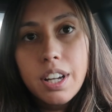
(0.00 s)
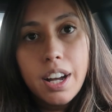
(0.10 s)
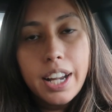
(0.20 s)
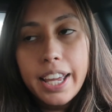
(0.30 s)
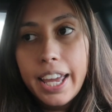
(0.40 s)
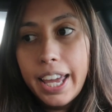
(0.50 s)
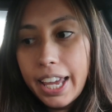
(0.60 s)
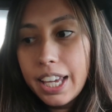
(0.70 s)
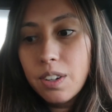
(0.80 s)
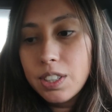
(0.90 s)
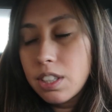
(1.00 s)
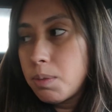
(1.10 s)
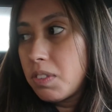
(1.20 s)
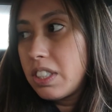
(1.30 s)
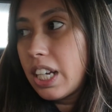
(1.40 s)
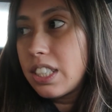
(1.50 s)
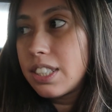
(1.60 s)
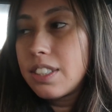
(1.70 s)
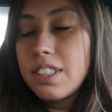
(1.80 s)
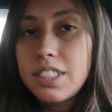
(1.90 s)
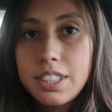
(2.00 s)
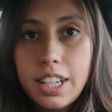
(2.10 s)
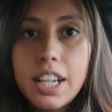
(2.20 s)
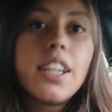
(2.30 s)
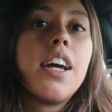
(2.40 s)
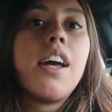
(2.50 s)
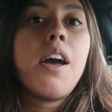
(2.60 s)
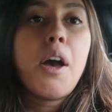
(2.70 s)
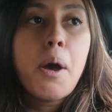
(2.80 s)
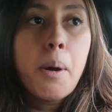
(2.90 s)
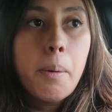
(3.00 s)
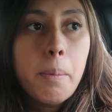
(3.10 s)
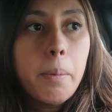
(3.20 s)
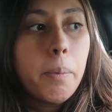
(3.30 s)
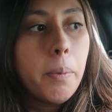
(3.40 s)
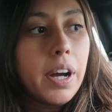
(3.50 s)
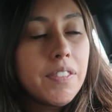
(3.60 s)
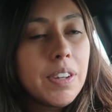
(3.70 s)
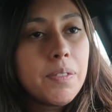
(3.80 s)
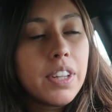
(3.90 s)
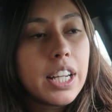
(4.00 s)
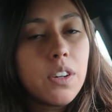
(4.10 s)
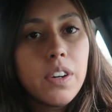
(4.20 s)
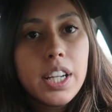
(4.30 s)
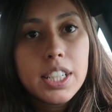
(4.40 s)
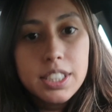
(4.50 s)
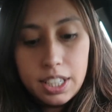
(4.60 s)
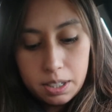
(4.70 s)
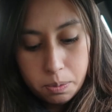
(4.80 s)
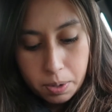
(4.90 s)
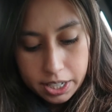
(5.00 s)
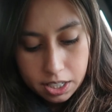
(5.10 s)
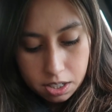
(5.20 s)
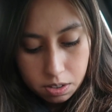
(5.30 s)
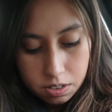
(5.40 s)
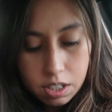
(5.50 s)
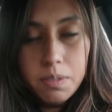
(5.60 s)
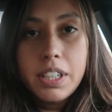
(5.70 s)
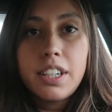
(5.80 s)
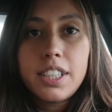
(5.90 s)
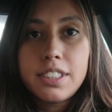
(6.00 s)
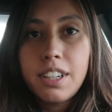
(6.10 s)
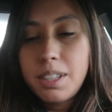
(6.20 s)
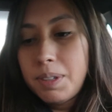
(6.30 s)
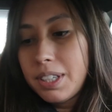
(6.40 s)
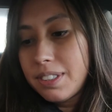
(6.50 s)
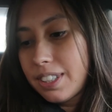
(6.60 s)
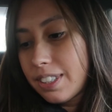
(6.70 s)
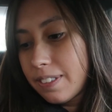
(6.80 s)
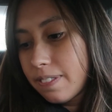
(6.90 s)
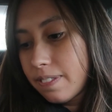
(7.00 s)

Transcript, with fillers: God, I hate going to the movies. I just don't understand why people like going. It's like, why go? Oh my God, he's calling me. Hold on.